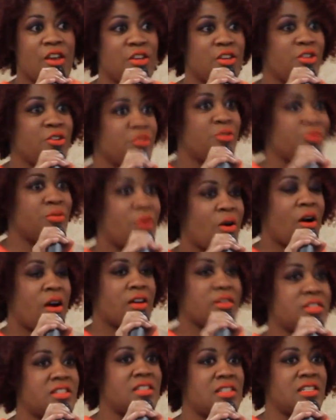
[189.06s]
you
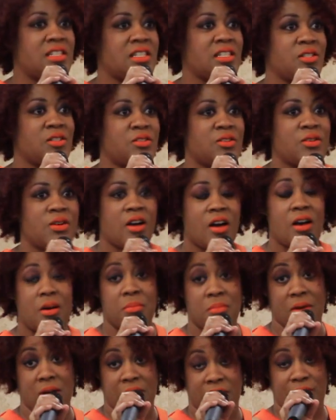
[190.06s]
are still
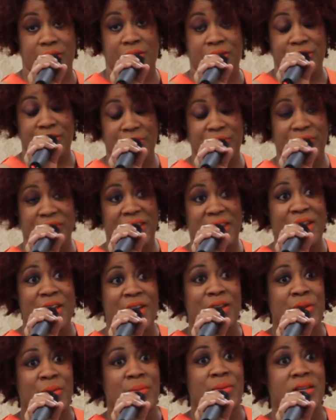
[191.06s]
a mother,
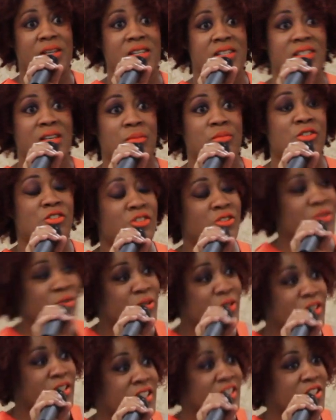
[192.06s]
because I'm
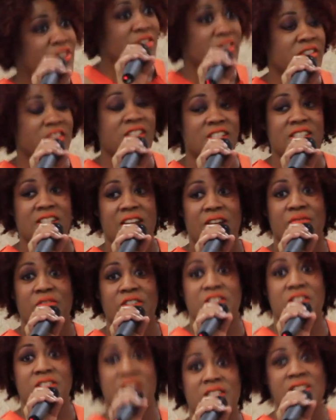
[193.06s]
sure that you're looking
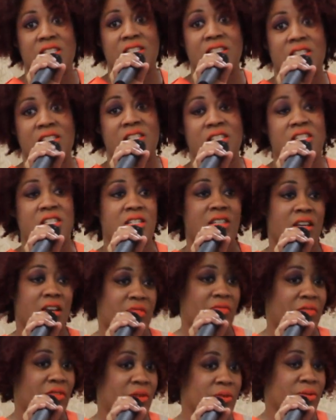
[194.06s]
after your nieces, your
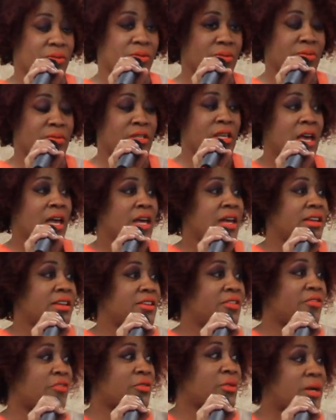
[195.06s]
nephews,
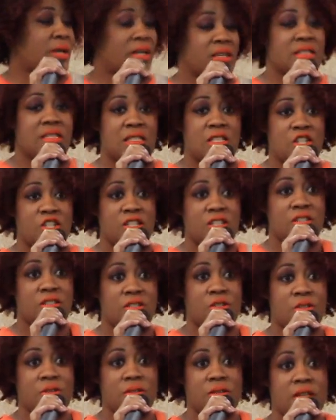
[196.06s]
your friends'
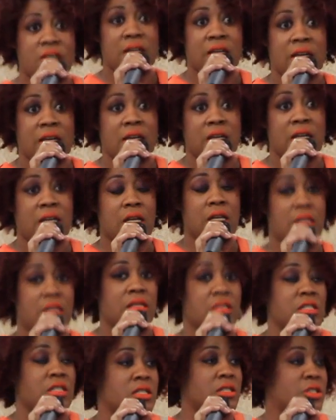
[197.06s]
children,
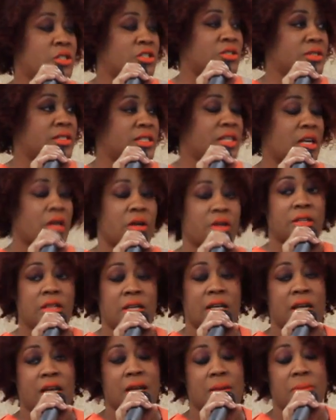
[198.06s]
the children that are in
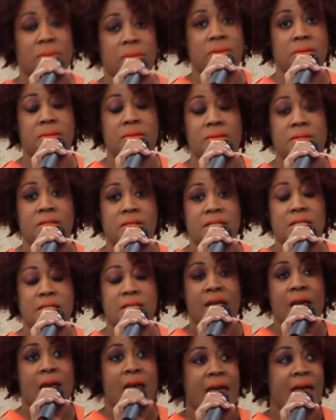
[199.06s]
the
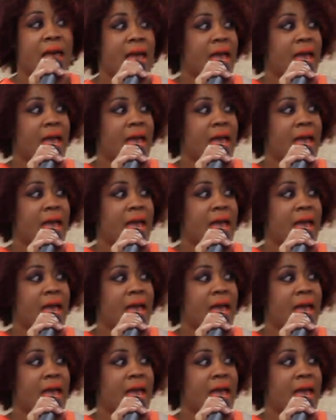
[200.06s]
neighborhood,